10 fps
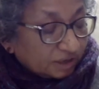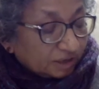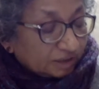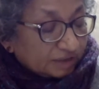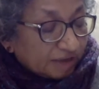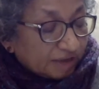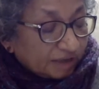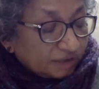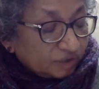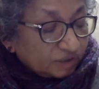in the
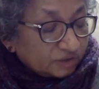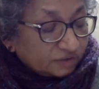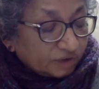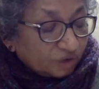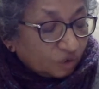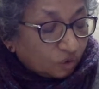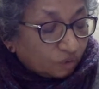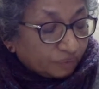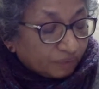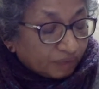alleyways of their
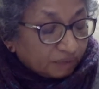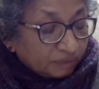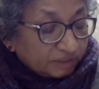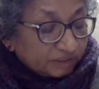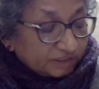home, meeting their